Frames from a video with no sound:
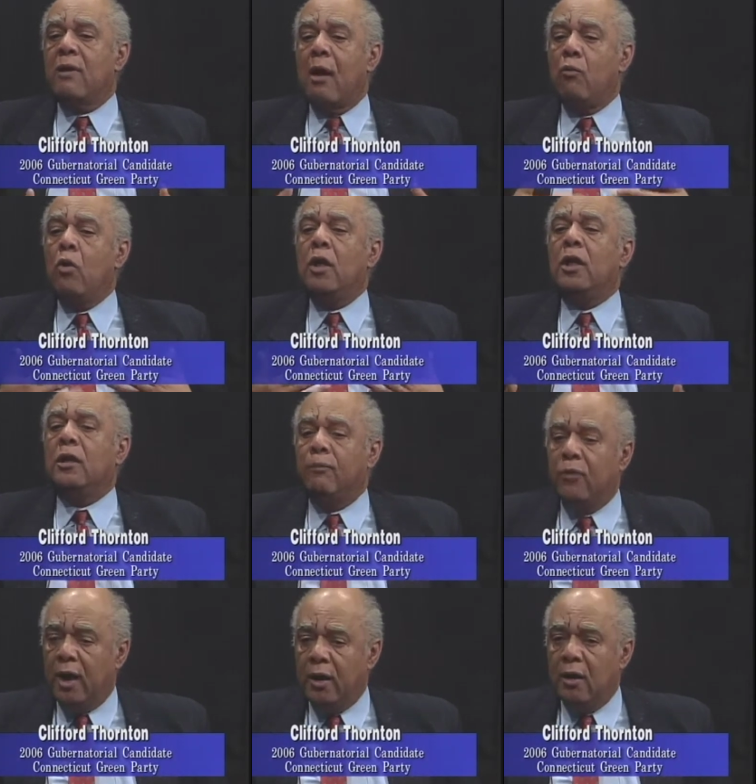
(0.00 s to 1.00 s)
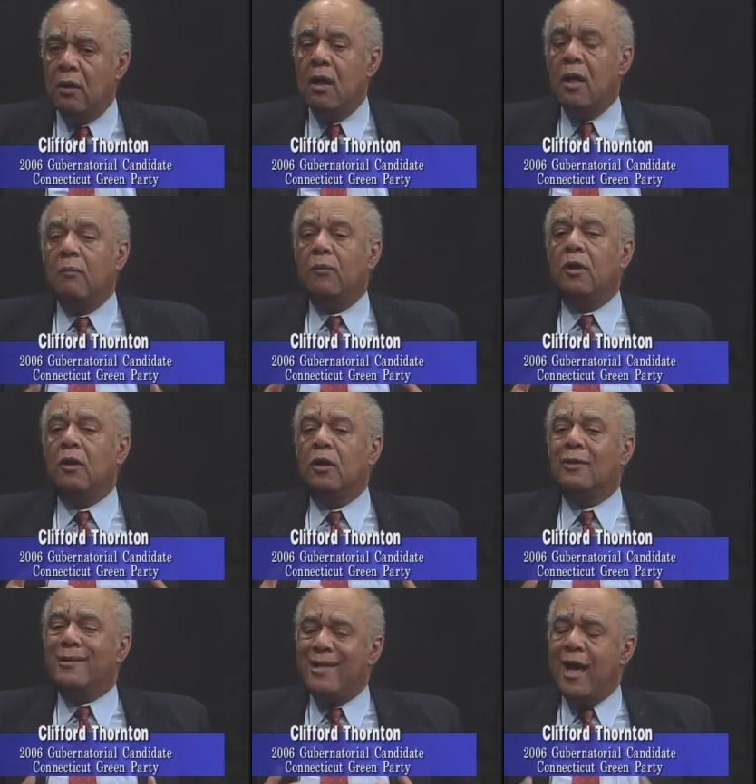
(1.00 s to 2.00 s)
I want to get pregnant because
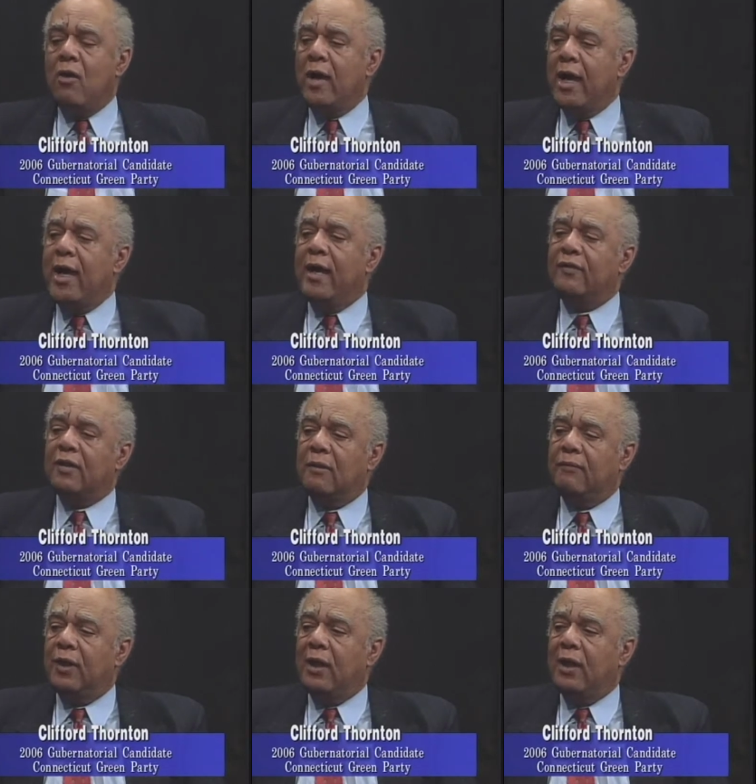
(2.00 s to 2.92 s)
now I have something